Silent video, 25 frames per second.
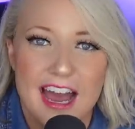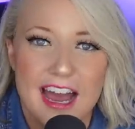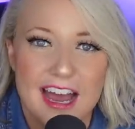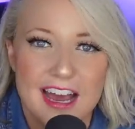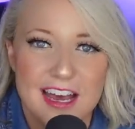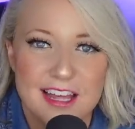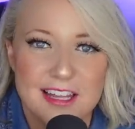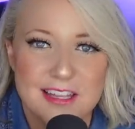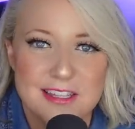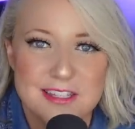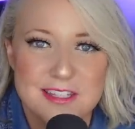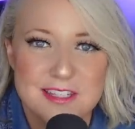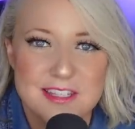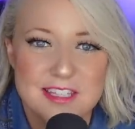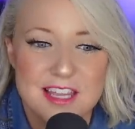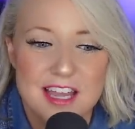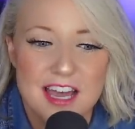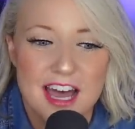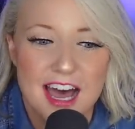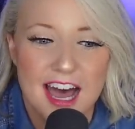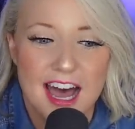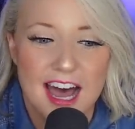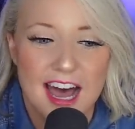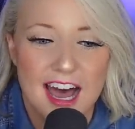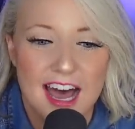And
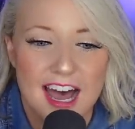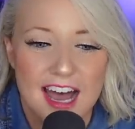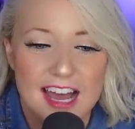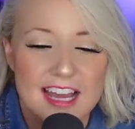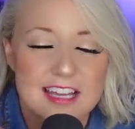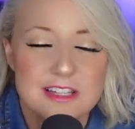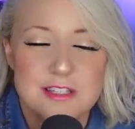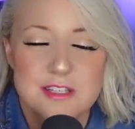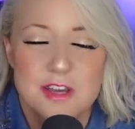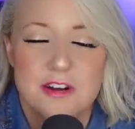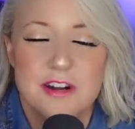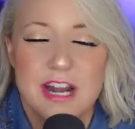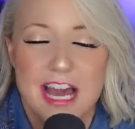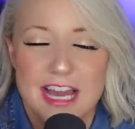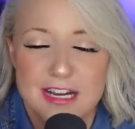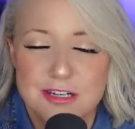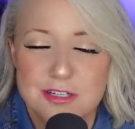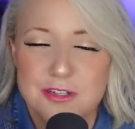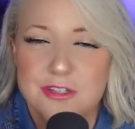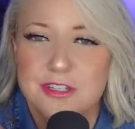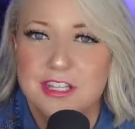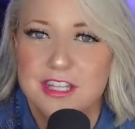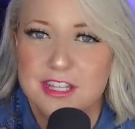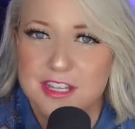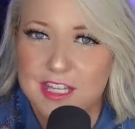I don't
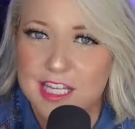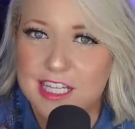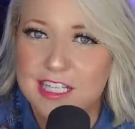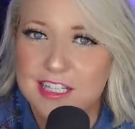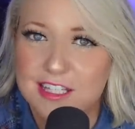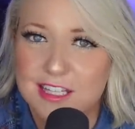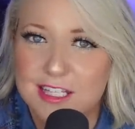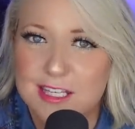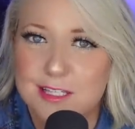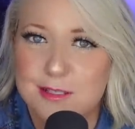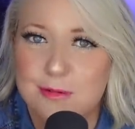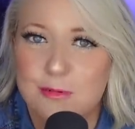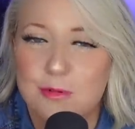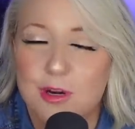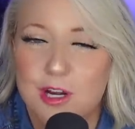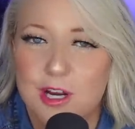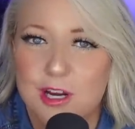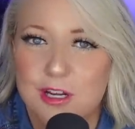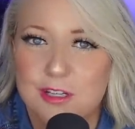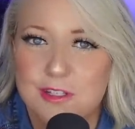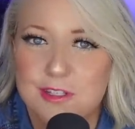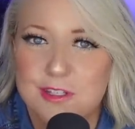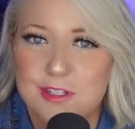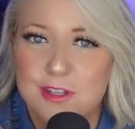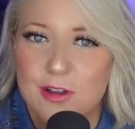actually think these
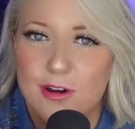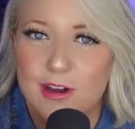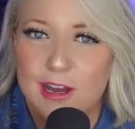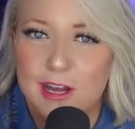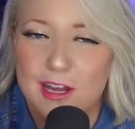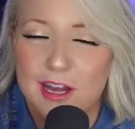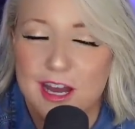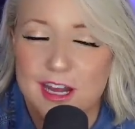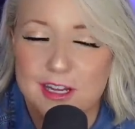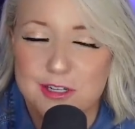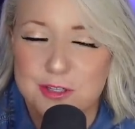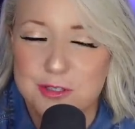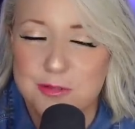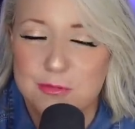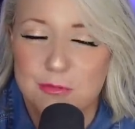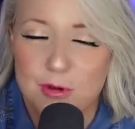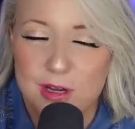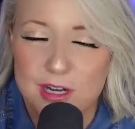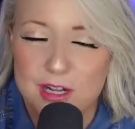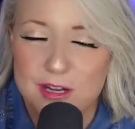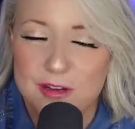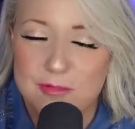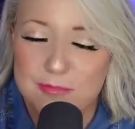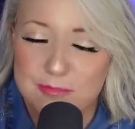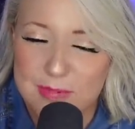words, so I just
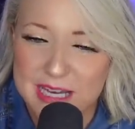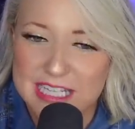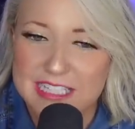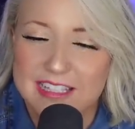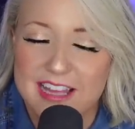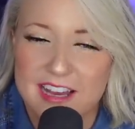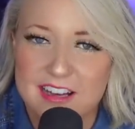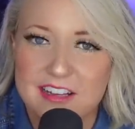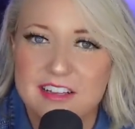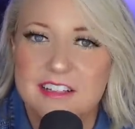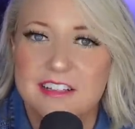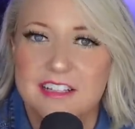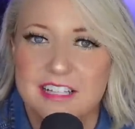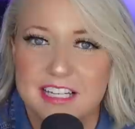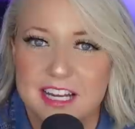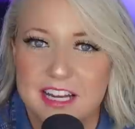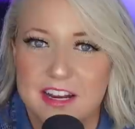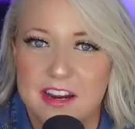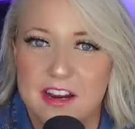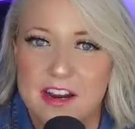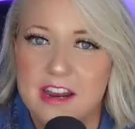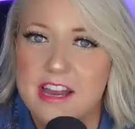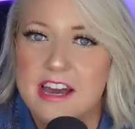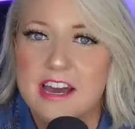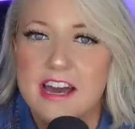want to make that
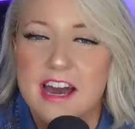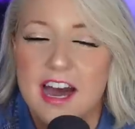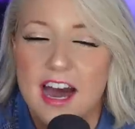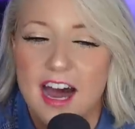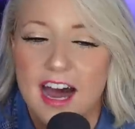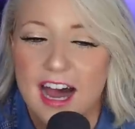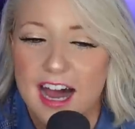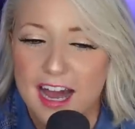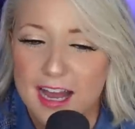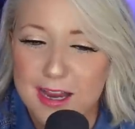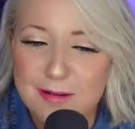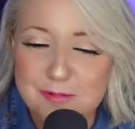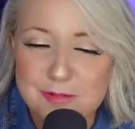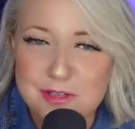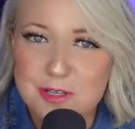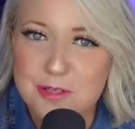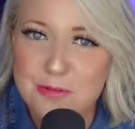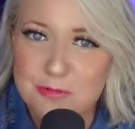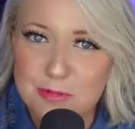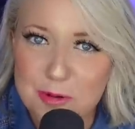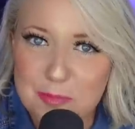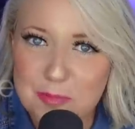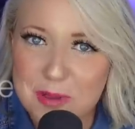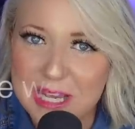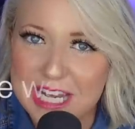clear. I'm
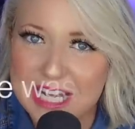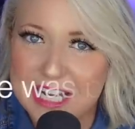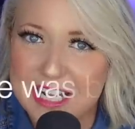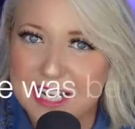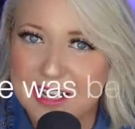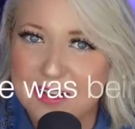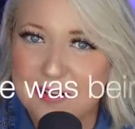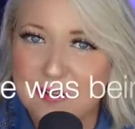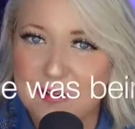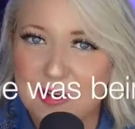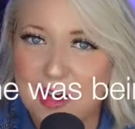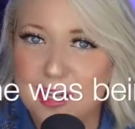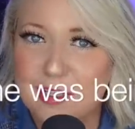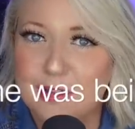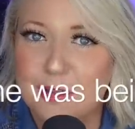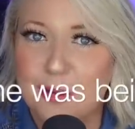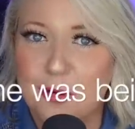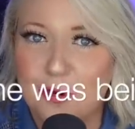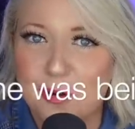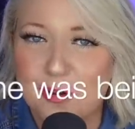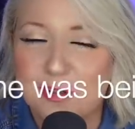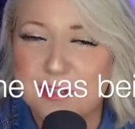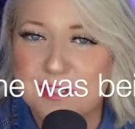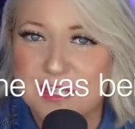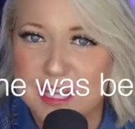just repeating what
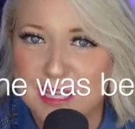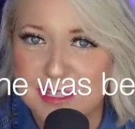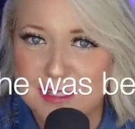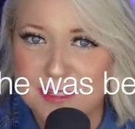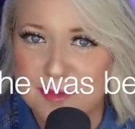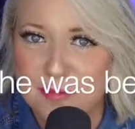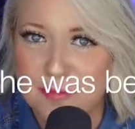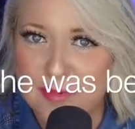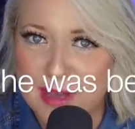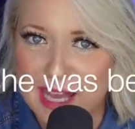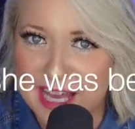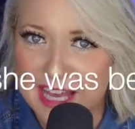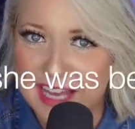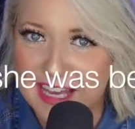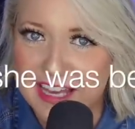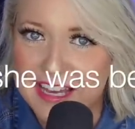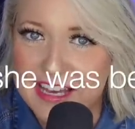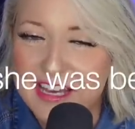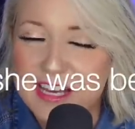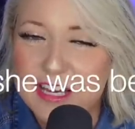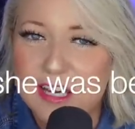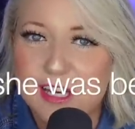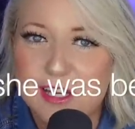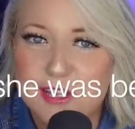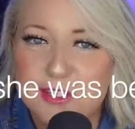Laurel said to me.